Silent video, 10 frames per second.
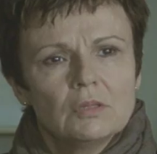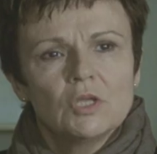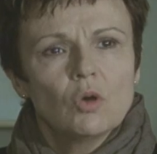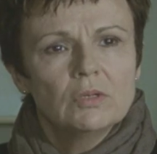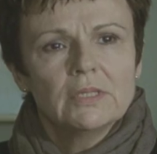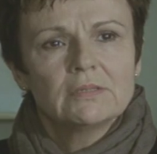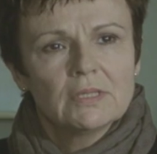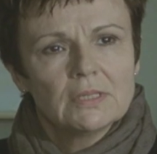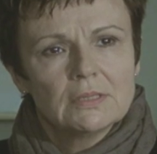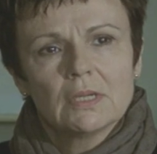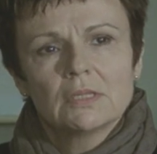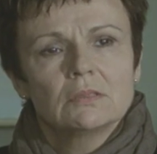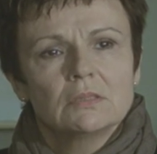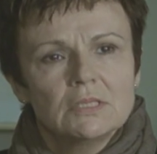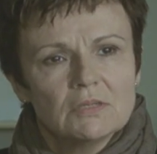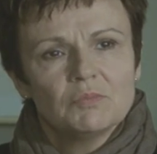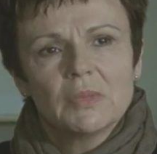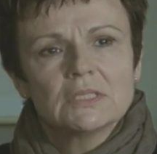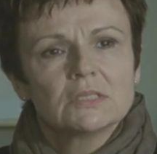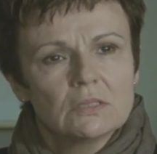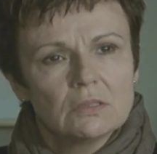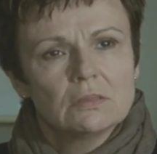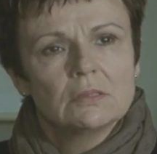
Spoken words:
The only thing I could give my son.